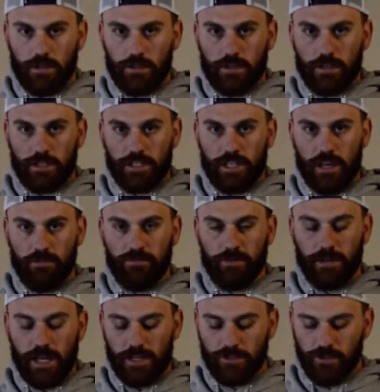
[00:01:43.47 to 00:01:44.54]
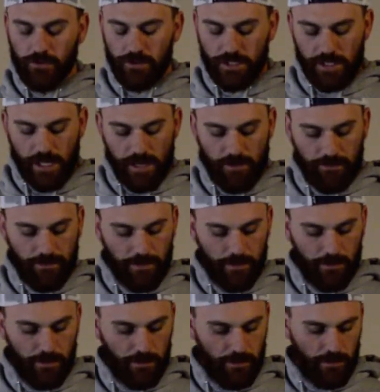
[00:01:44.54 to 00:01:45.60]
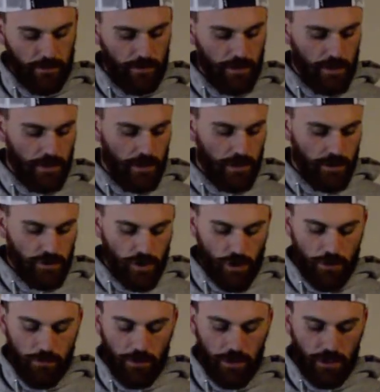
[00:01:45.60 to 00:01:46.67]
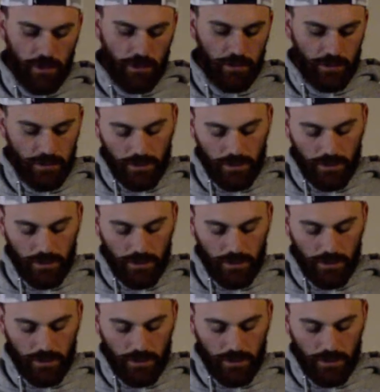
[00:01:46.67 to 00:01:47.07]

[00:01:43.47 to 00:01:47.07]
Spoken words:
Stiff, not too stiff, durable.